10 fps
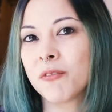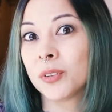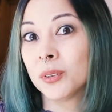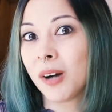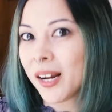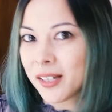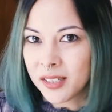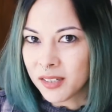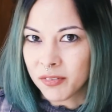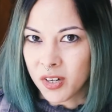
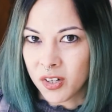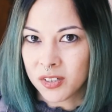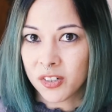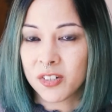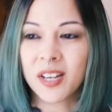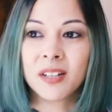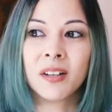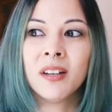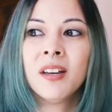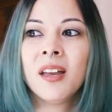variety of characters, and
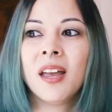a,